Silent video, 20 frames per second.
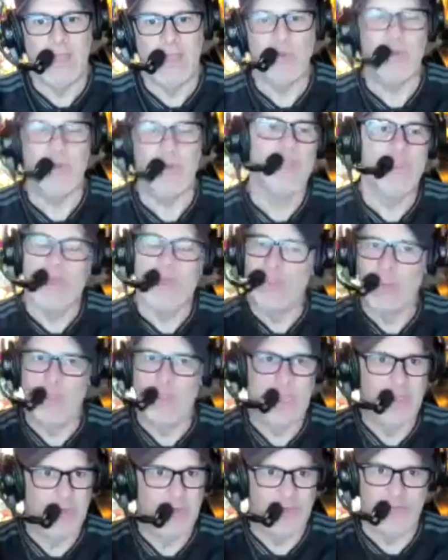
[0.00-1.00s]
what are the other
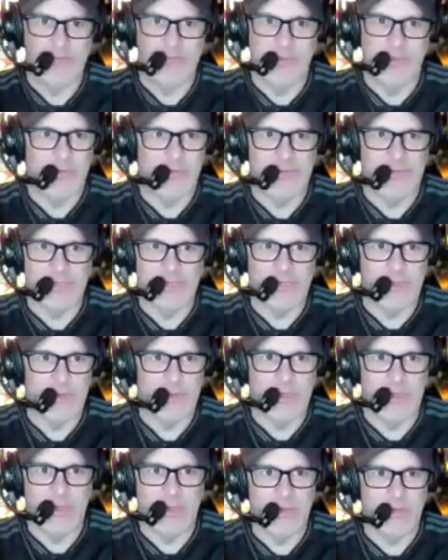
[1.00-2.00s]
majors for those that don't
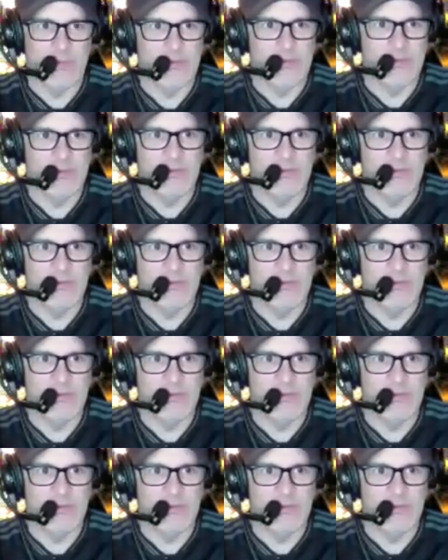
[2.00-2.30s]
know?